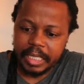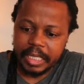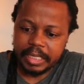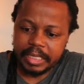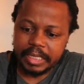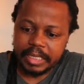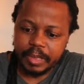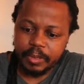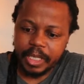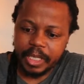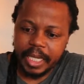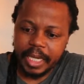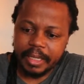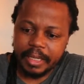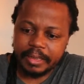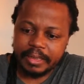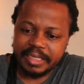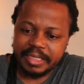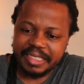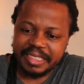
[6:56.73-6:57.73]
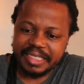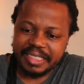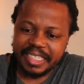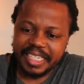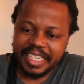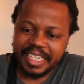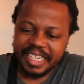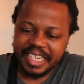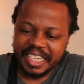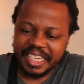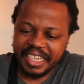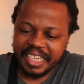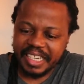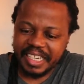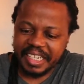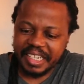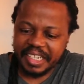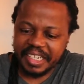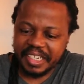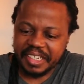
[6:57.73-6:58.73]
Someone else is
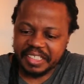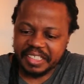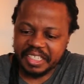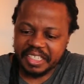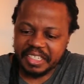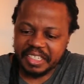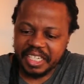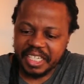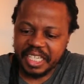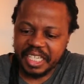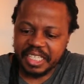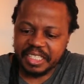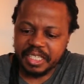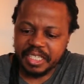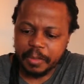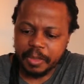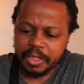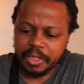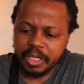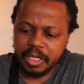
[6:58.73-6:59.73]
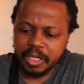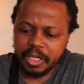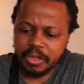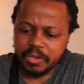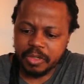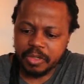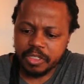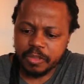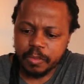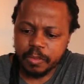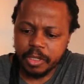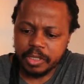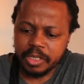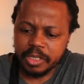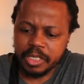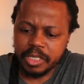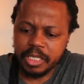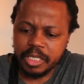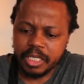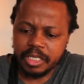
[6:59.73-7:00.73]
there, just looking at some of the
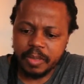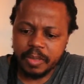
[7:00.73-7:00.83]
responses here.